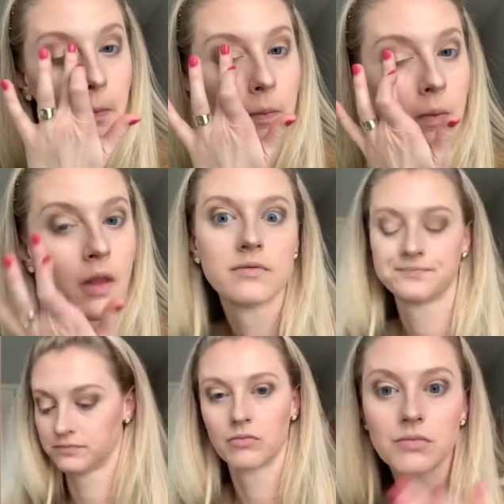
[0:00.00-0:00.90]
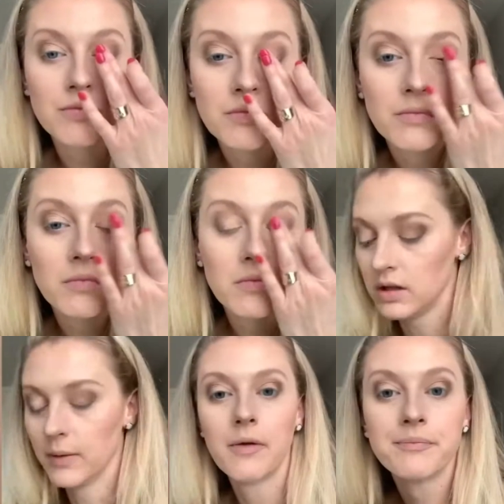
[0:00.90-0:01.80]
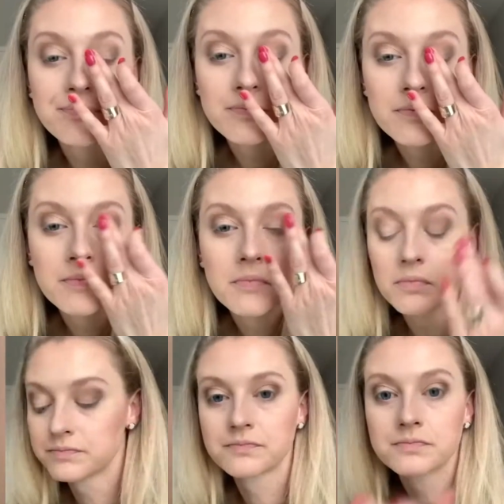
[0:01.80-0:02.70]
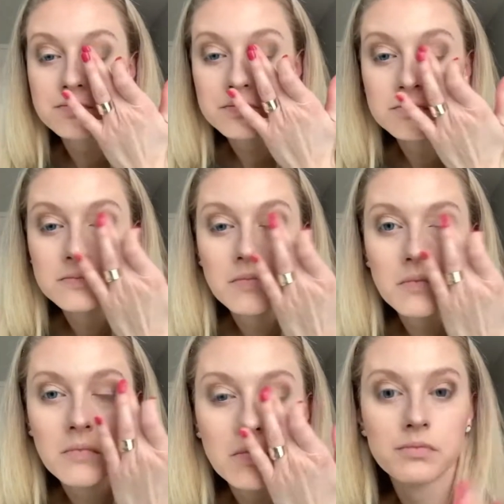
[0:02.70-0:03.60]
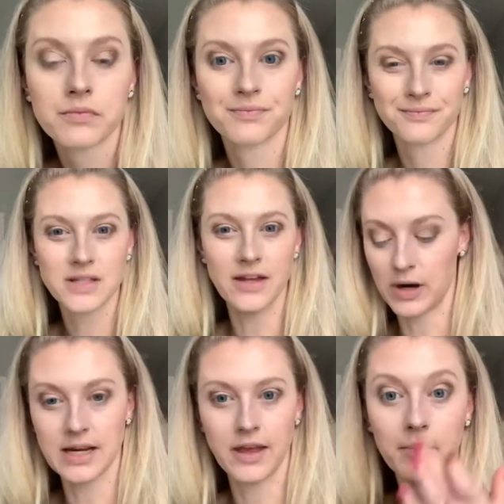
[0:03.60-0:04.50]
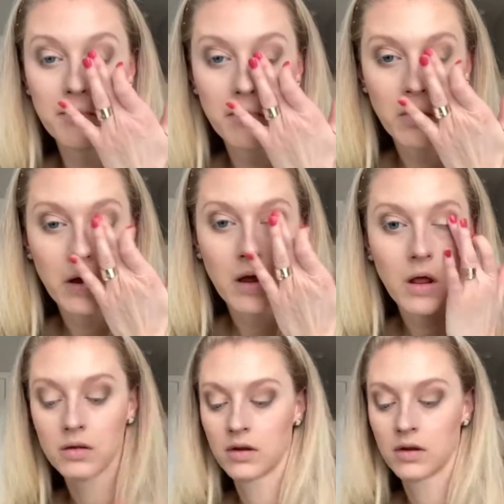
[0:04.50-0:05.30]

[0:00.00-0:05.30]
Powder Illuminator and rubbing that right on my eyelid for extra brightness.